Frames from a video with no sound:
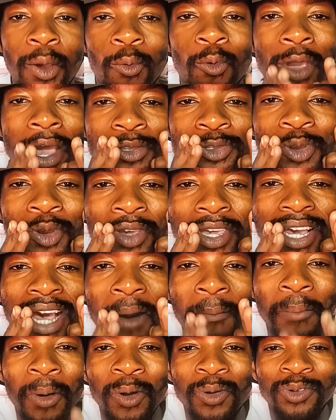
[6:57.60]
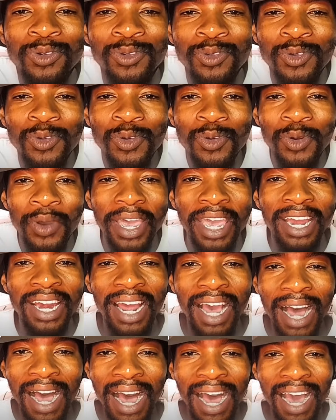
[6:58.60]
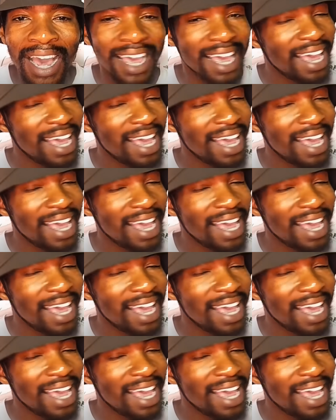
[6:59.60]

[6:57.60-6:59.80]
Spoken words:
We are talking about you and I,